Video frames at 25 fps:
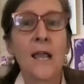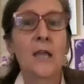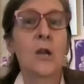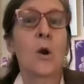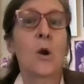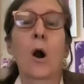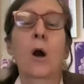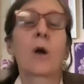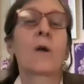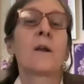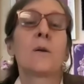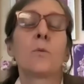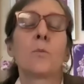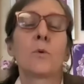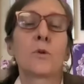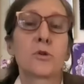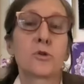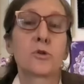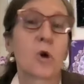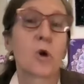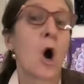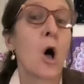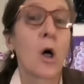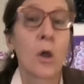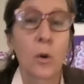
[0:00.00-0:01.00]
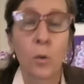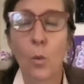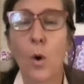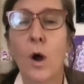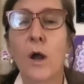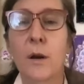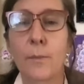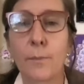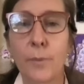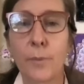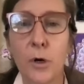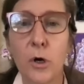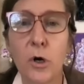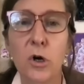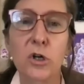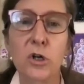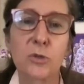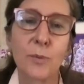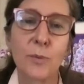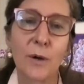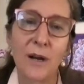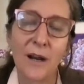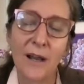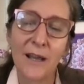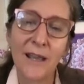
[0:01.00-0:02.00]
you know are in withdrawal and want to
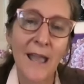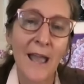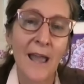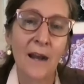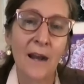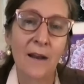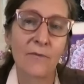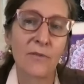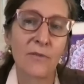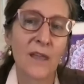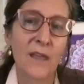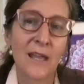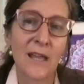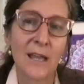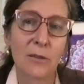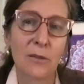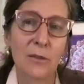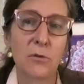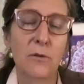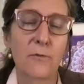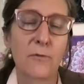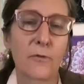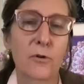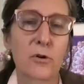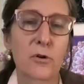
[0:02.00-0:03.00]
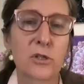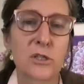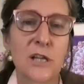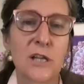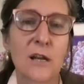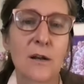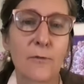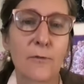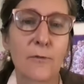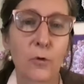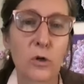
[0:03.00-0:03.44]
purge but again if they can get through the first 10 to